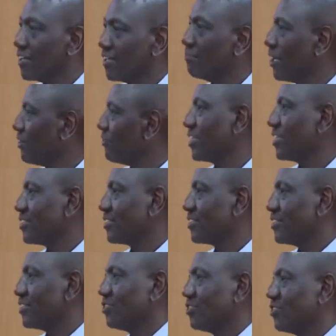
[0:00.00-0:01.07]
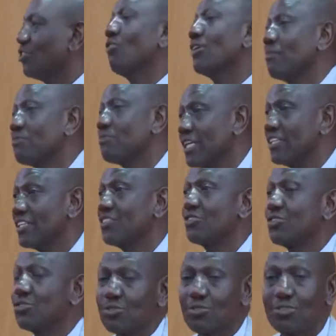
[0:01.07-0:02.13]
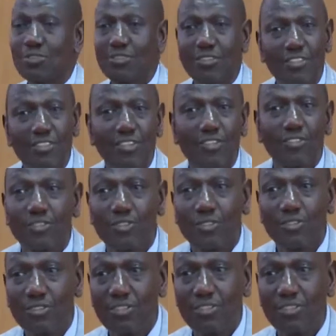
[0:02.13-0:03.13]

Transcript: My friends, you know what I'm saying is true, don't you?